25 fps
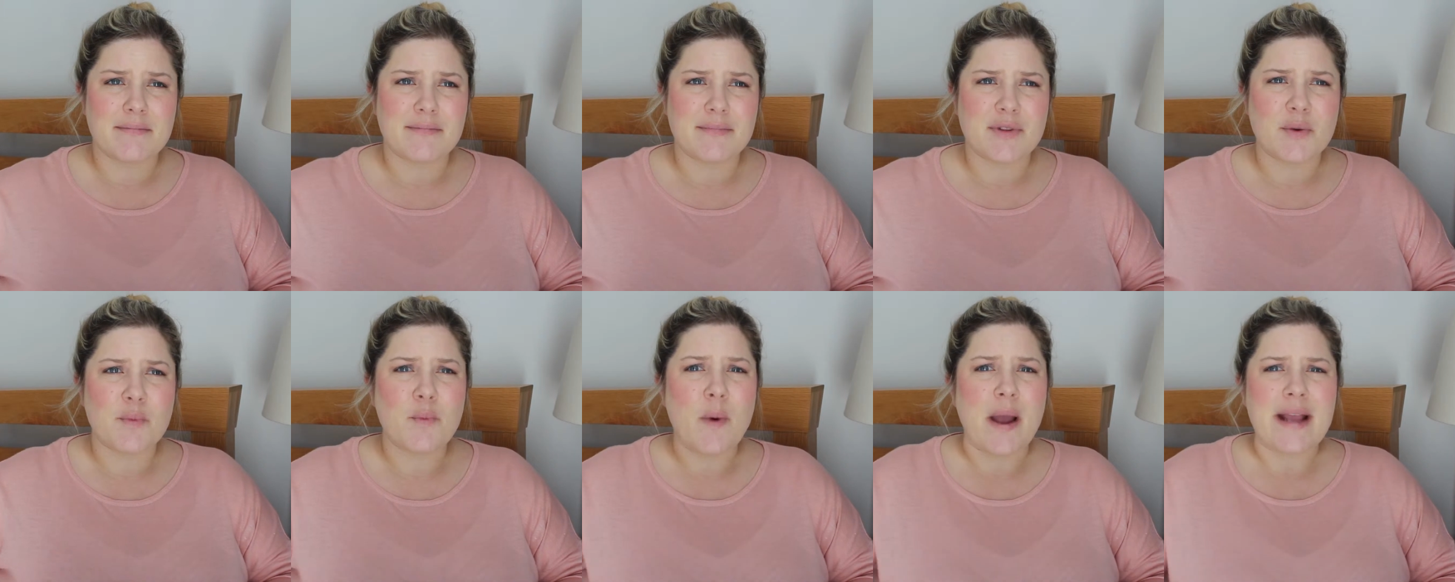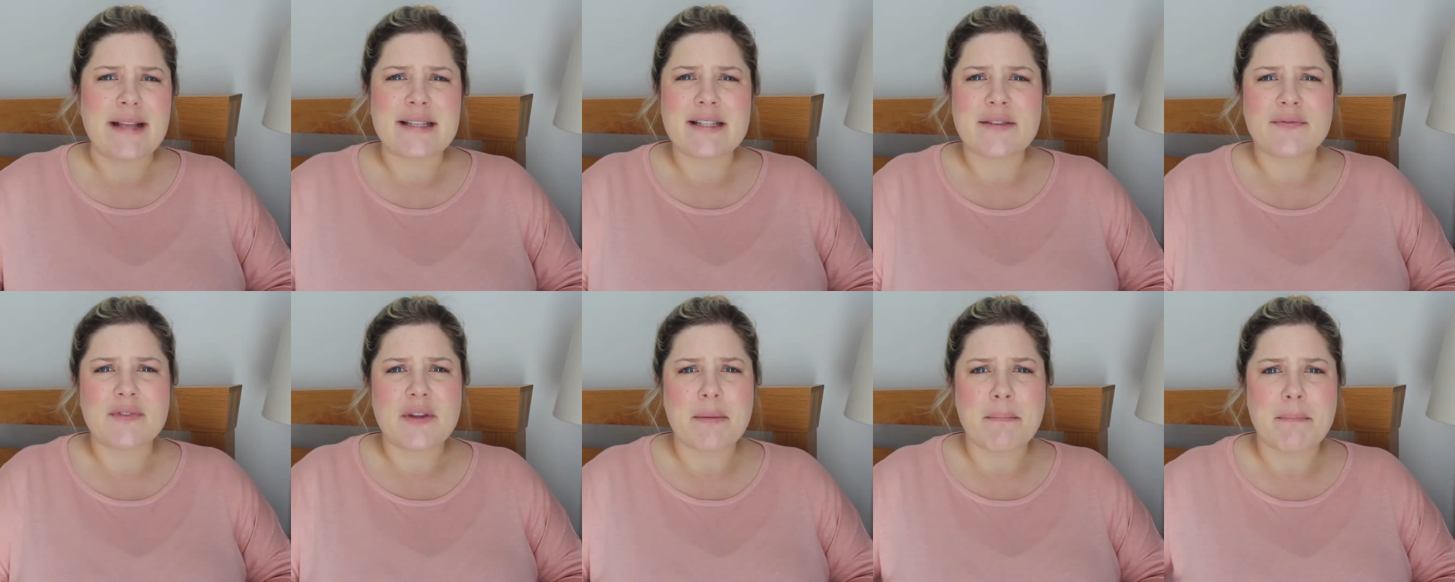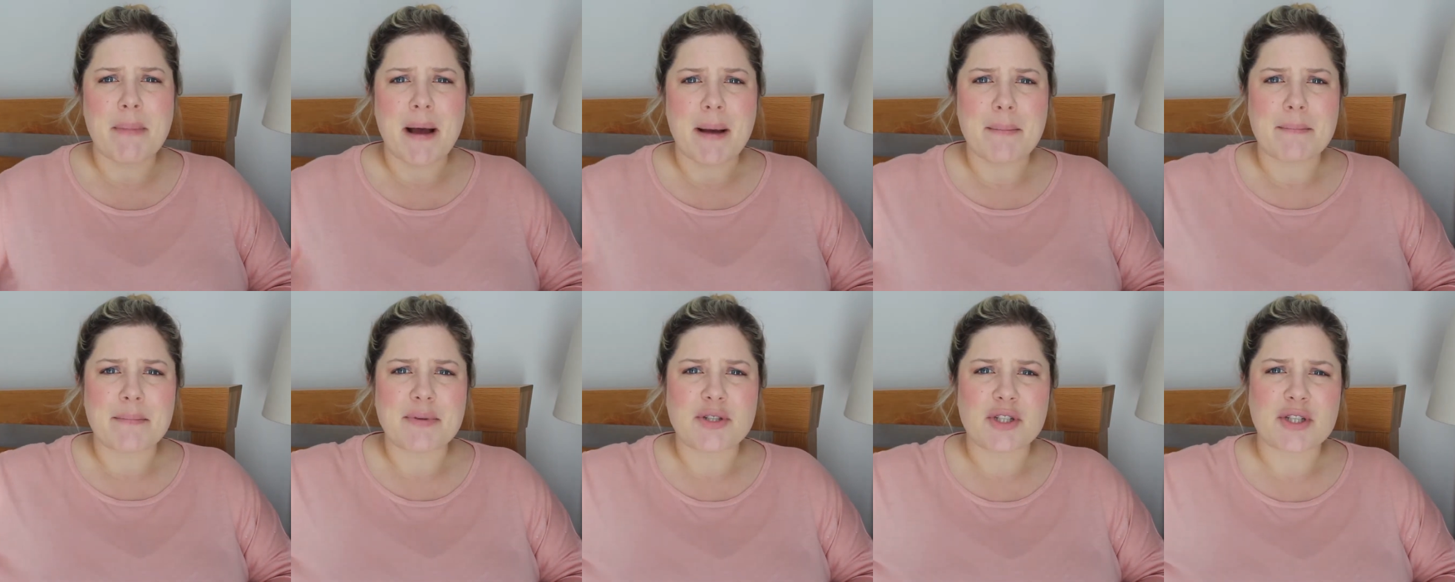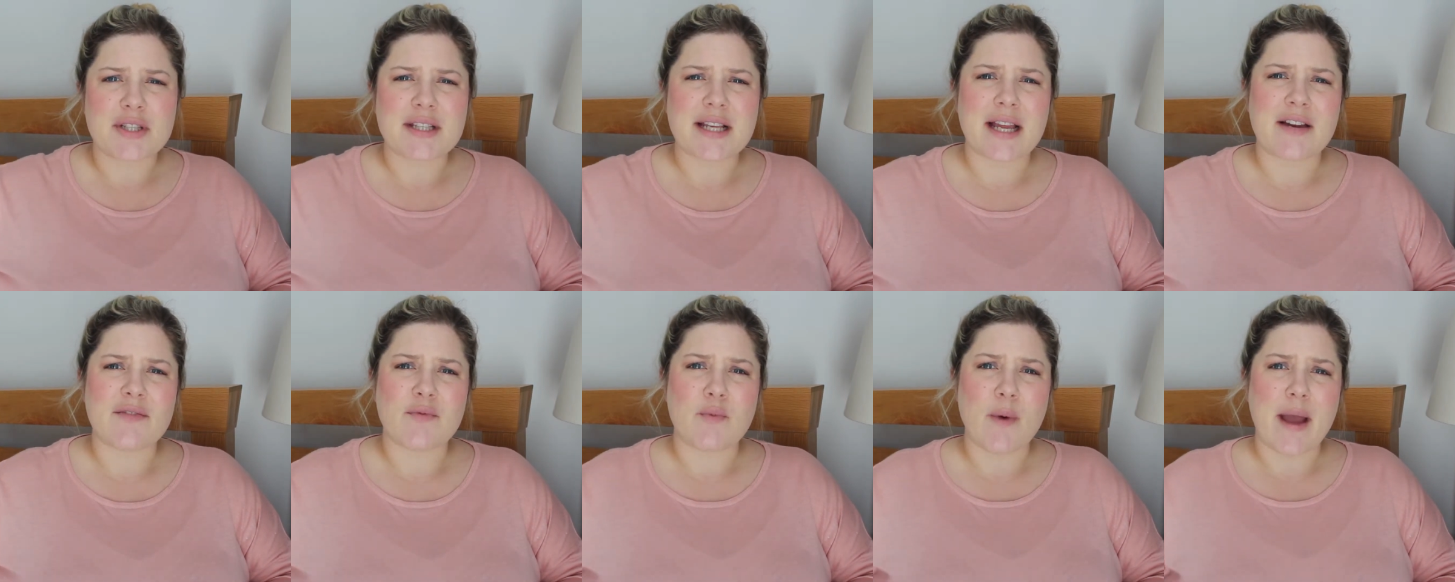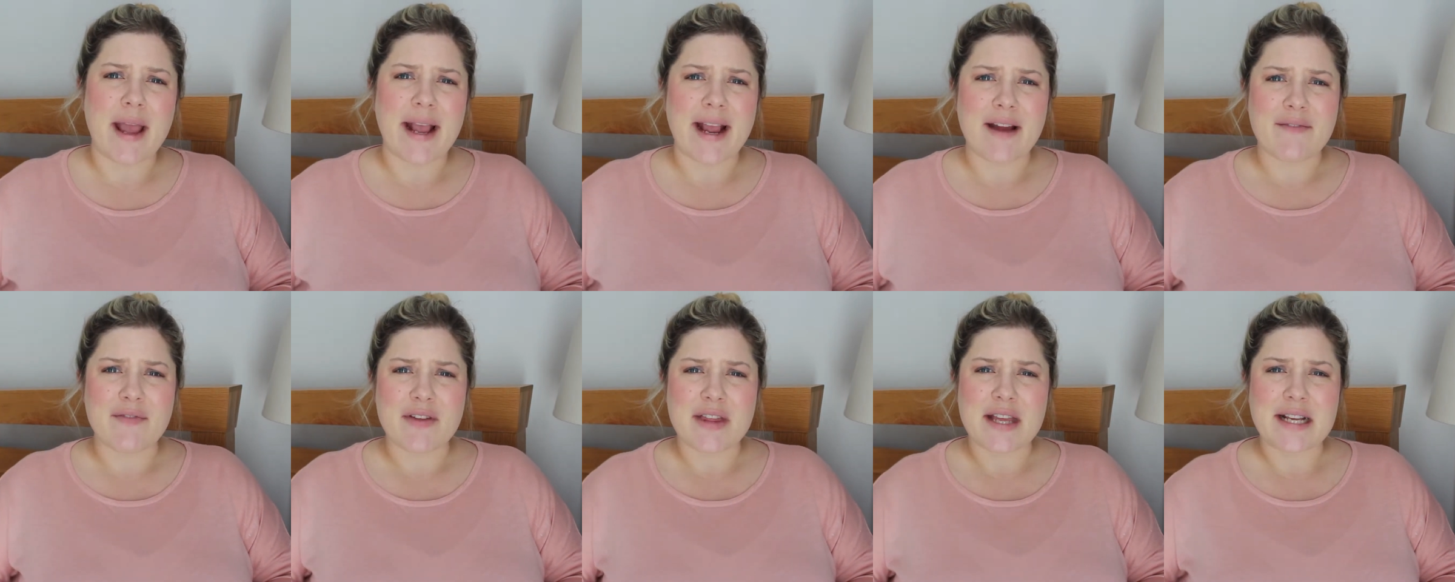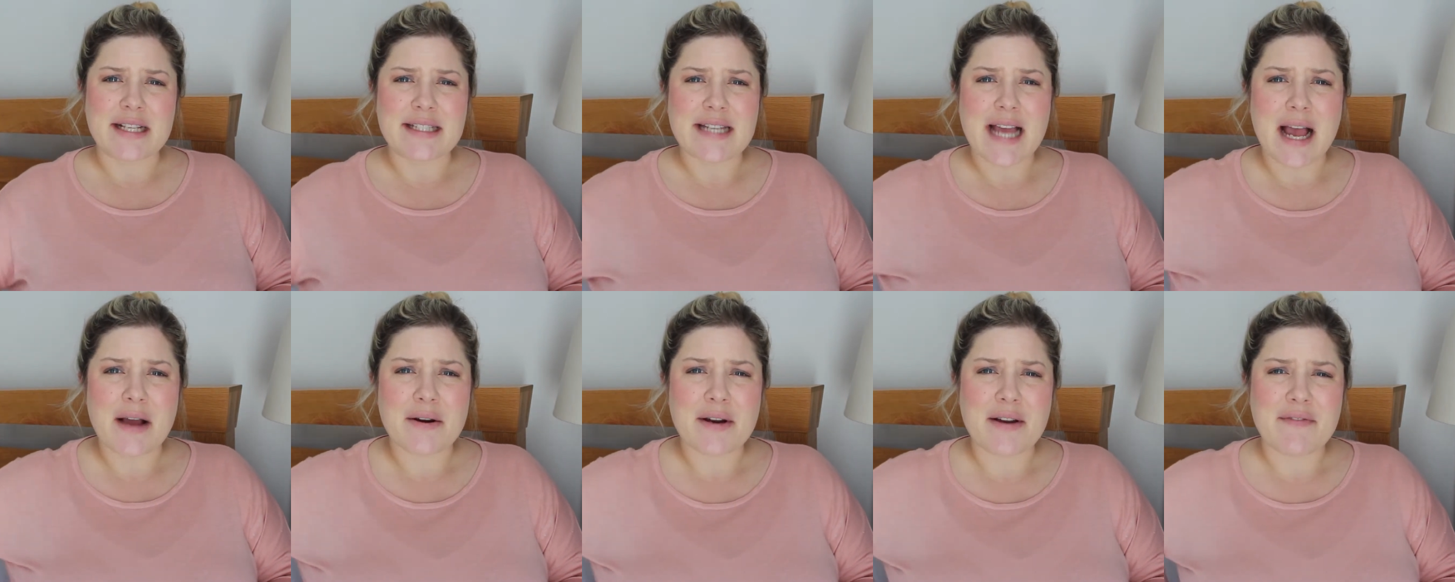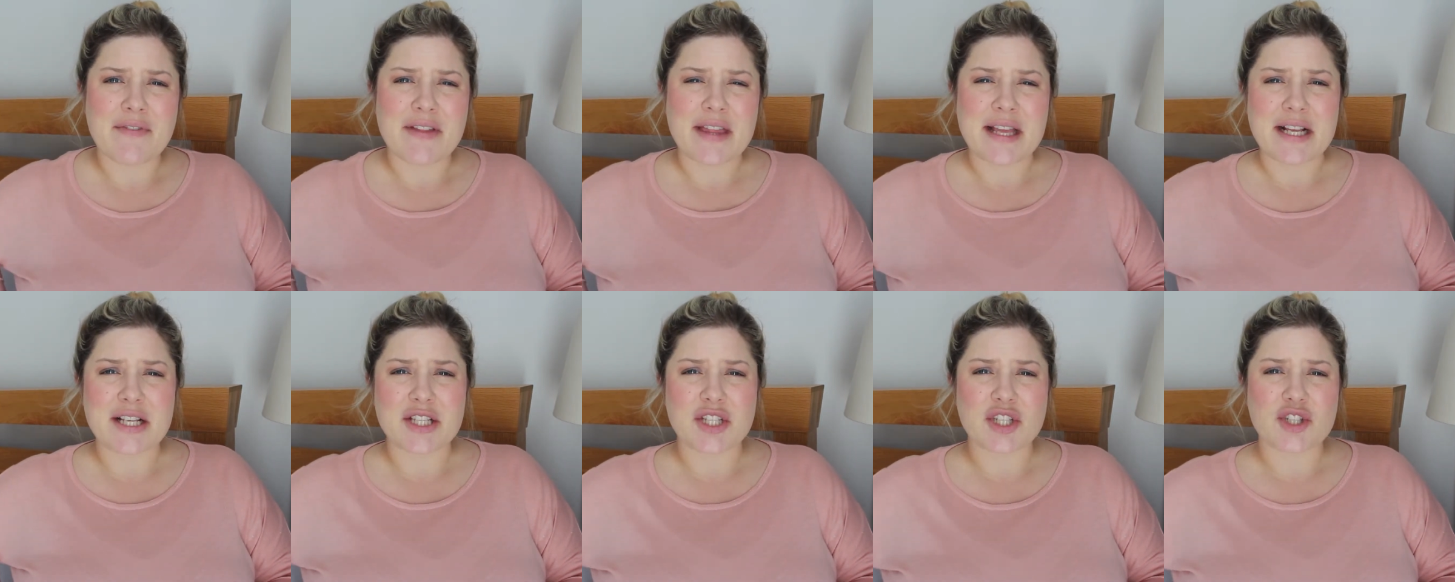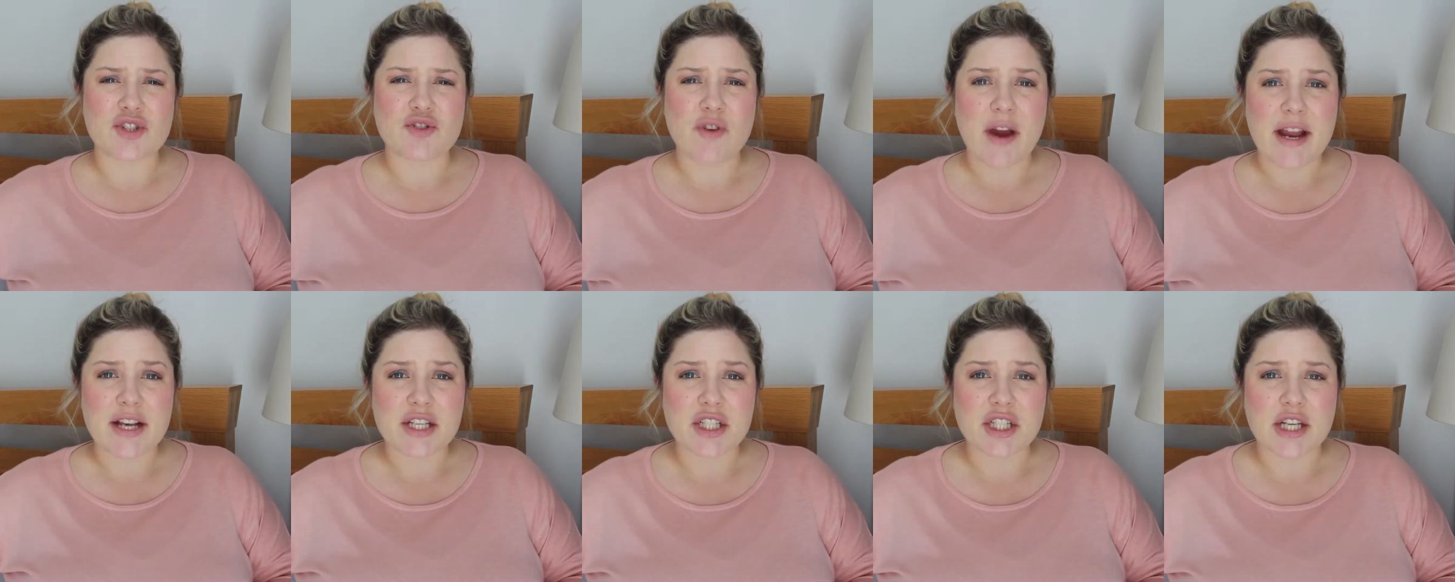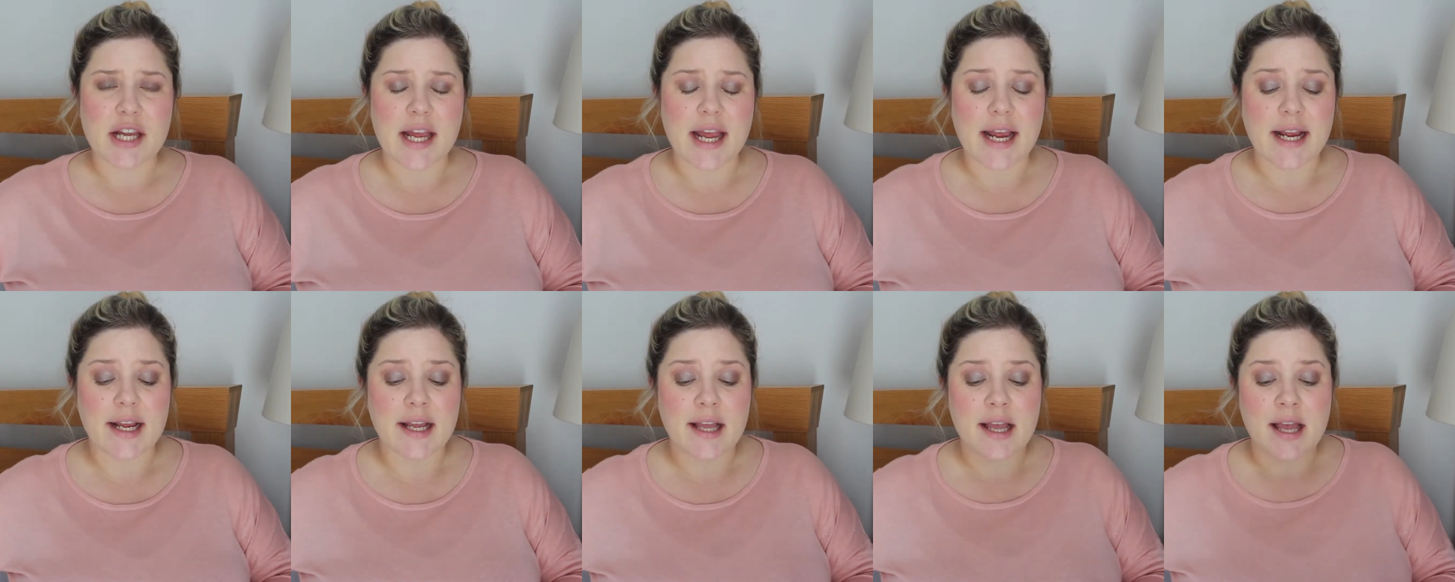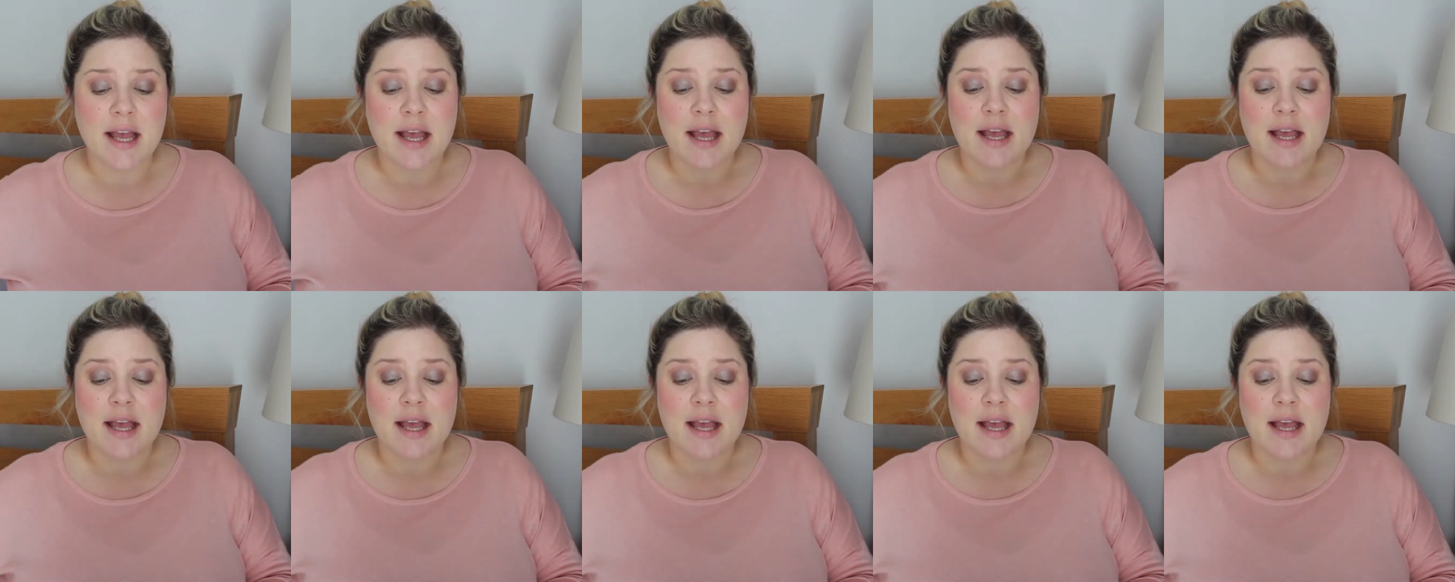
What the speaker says: the weight of the bumps just kind of weighing everything down and everything's stretching.